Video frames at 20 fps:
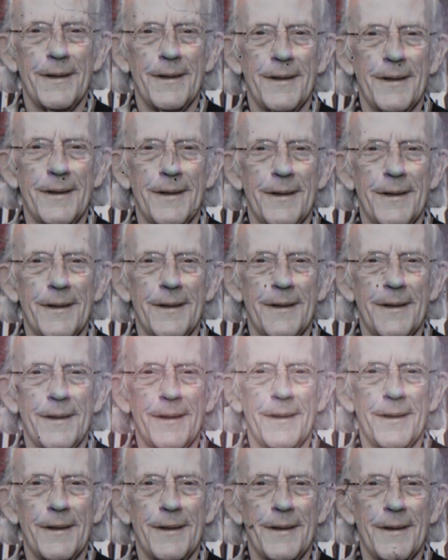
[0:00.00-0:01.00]
and the Toon
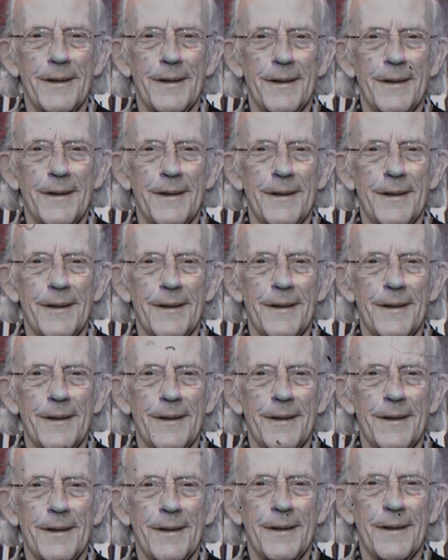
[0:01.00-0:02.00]
Patrol portrayed the
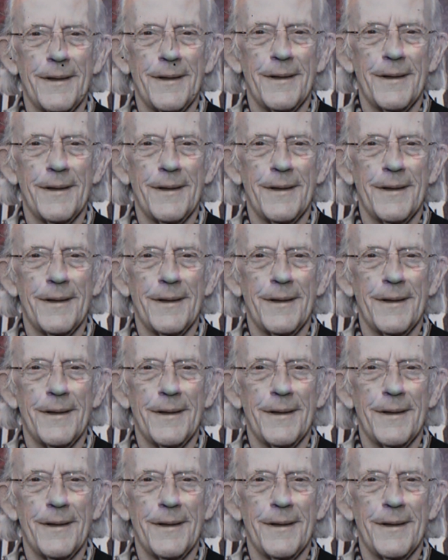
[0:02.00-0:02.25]
animated